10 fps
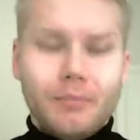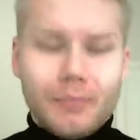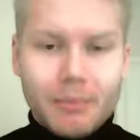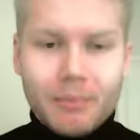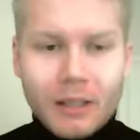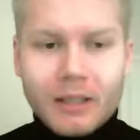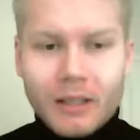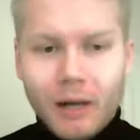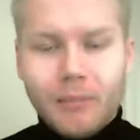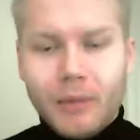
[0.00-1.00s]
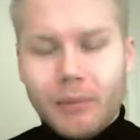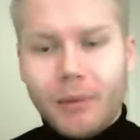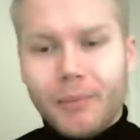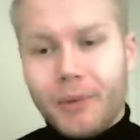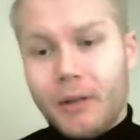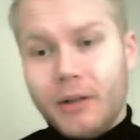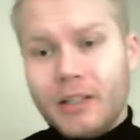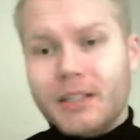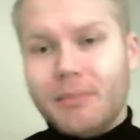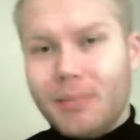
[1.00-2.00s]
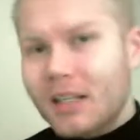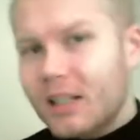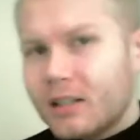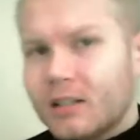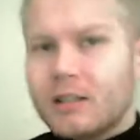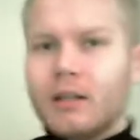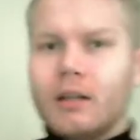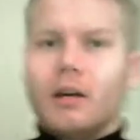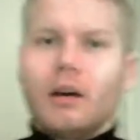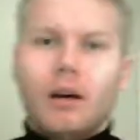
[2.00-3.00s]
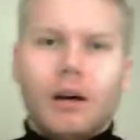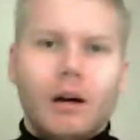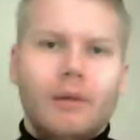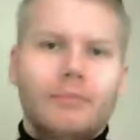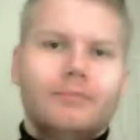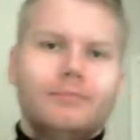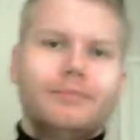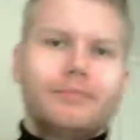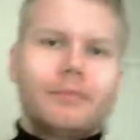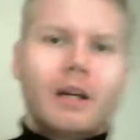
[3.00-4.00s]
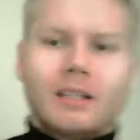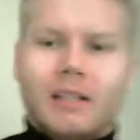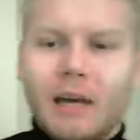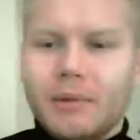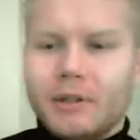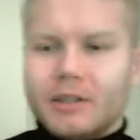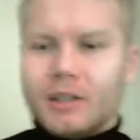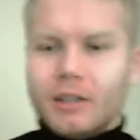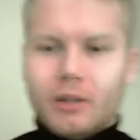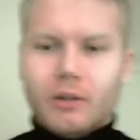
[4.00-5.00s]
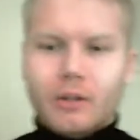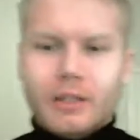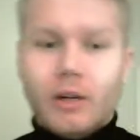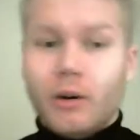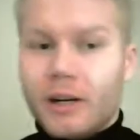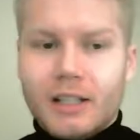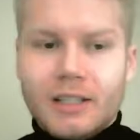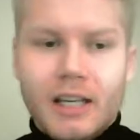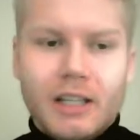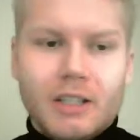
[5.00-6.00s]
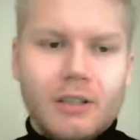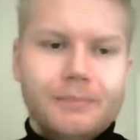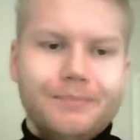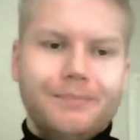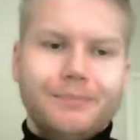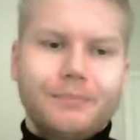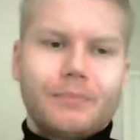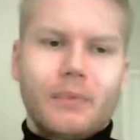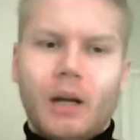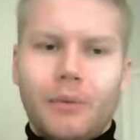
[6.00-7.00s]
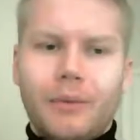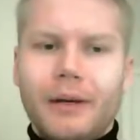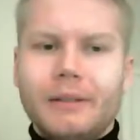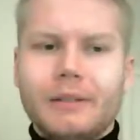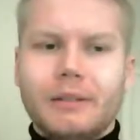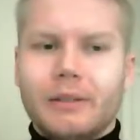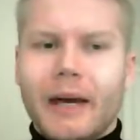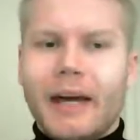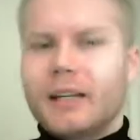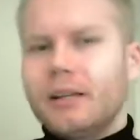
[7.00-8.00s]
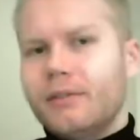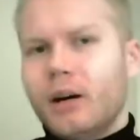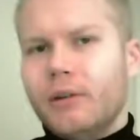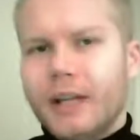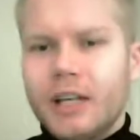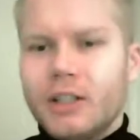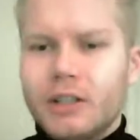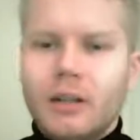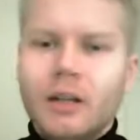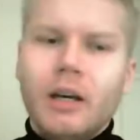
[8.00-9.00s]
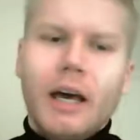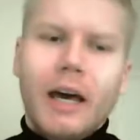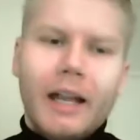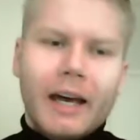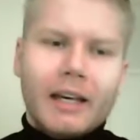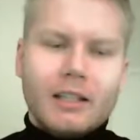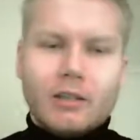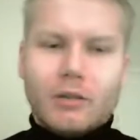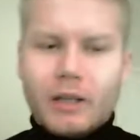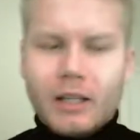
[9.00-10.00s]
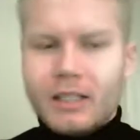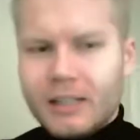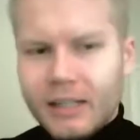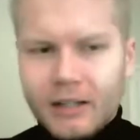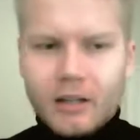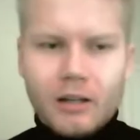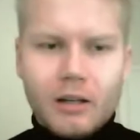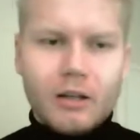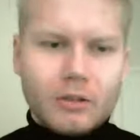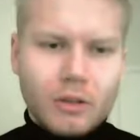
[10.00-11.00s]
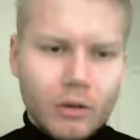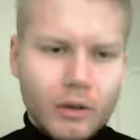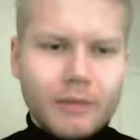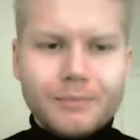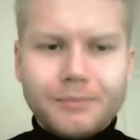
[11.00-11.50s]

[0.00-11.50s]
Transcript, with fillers: the big. I'm in my opinion, it's the biggest um, like cybersecurity organization out there. So Hacken Foundation and Hacken token is their uh, token